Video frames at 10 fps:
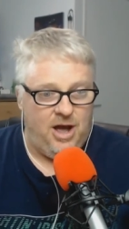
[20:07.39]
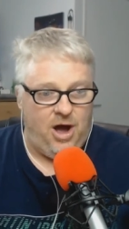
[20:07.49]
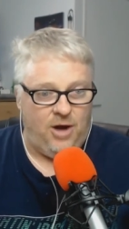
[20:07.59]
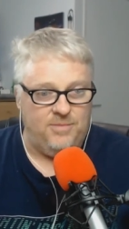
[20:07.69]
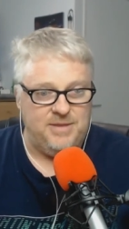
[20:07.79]

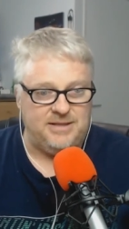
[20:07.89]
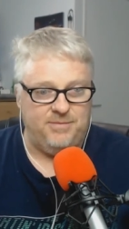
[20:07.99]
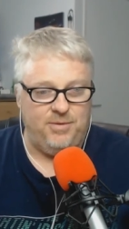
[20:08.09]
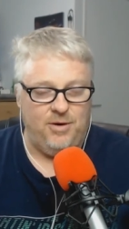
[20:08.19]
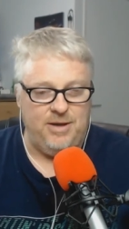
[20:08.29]
On missed
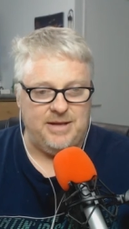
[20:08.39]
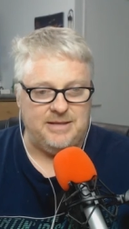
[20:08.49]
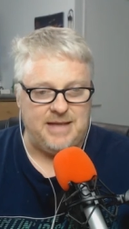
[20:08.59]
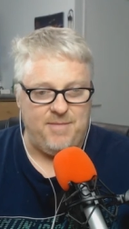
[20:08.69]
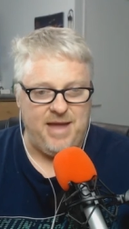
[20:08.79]

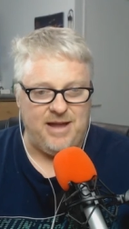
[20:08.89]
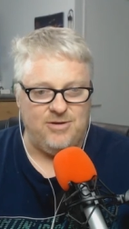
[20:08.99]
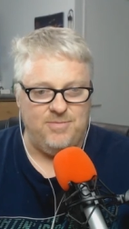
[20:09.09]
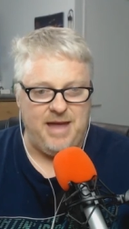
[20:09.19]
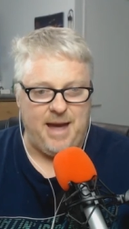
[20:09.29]
appointments, NBN
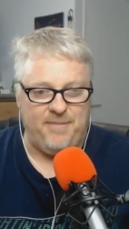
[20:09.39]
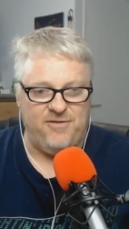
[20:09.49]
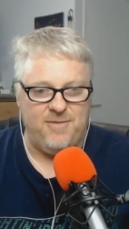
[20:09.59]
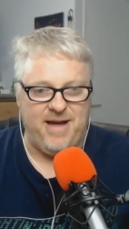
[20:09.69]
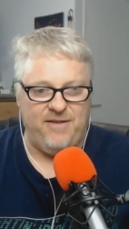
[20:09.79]
could be up
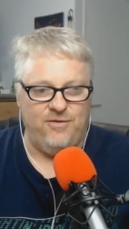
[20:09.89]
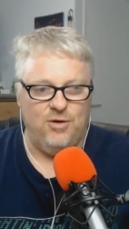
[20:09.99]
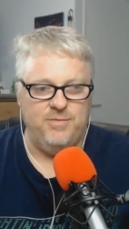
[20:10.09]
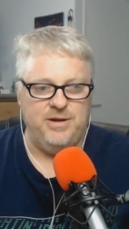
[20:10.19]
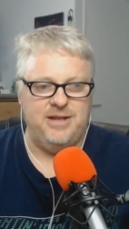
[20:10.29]
for about
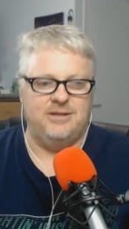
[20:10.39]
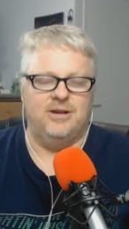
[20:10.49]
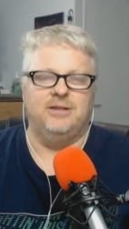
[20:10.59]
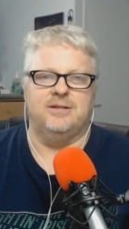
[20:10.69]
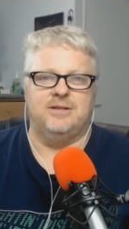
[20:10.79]
four million
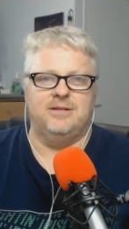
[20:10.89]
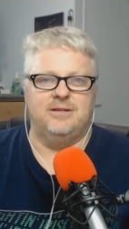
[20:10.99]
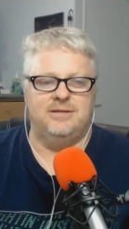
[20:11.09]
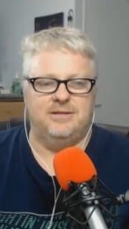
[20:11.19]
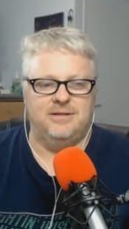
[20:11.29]
dollars.
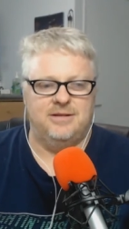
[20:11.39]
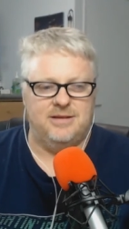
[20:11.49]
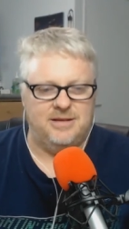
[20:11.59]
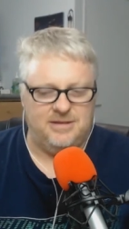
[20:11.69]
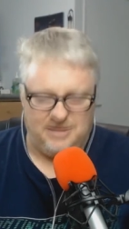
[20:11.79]

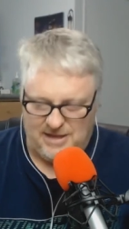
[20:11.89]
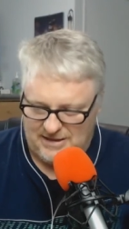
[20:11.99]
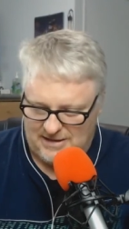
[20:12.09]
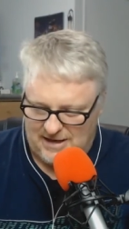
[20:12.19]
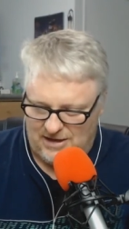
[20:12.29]
So
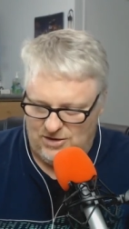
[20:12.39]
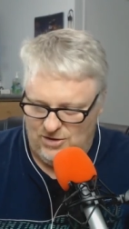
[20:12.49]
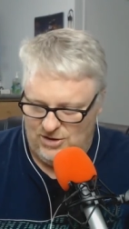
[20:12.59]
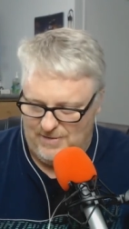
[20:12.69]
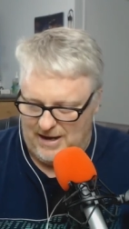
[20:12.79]
that's uh,
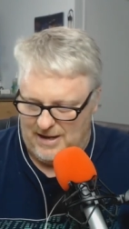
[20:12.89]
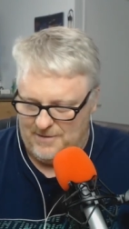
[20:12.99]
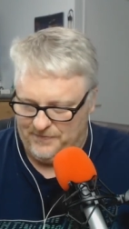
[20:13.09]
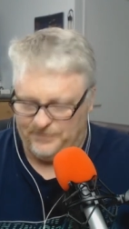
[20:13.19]
huge money.